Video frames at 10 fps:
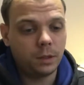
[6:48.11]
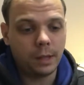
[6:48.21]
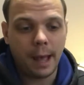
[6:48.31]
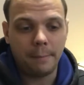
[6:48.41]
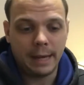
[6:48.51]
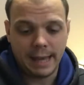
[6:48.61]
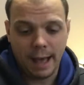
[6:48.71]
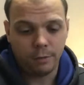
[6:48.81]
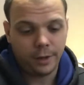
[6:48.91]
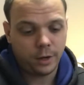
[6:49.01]
Not many
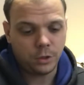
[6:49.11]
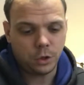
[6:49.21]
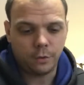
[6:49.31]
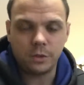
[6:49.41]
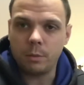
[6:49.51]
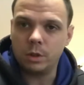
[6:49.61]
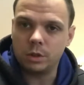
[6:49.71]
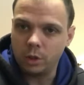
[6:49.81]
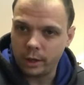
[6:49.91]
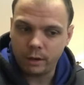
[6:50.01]
out there. So if
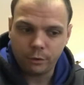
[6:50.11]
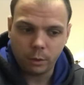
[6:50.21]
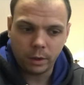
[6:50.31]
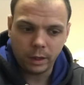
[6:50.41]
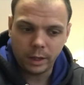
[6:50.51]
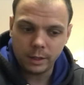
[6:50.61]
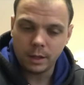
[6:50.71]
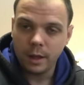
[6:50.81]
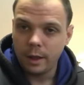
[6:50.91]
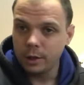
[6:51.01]
someone's looking for one of
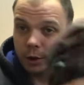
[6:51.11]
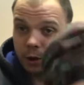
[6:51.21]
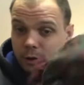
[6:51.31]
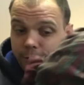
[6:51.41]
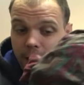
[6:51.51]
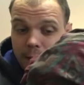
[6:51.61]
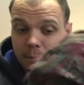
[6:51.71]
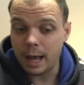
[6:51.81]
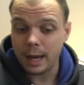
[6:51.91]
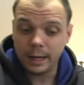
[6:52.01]
these, they're gonna find
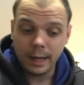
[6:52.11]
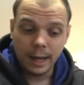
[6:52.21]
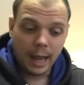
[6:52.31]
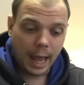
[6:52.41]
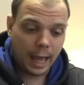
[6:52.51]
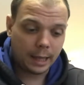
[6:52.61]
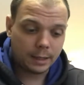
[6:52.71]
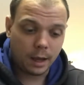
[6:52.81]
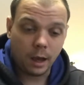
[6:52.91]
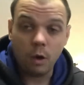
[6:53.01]
mine,
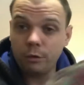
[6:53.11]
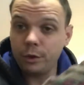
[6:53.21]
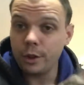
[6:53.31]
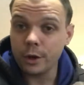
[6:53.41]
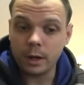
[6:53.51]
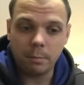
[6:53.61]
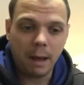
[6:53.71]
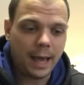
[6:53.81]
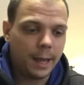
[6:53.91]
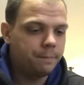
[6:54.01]
and hopefully they're gonna
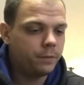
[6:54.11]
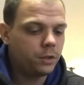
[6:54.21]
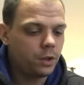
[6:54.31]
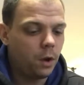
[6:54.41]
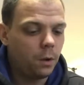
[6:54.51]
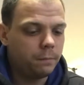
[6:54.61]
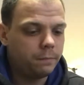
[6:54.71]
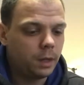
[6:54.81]
buy it. So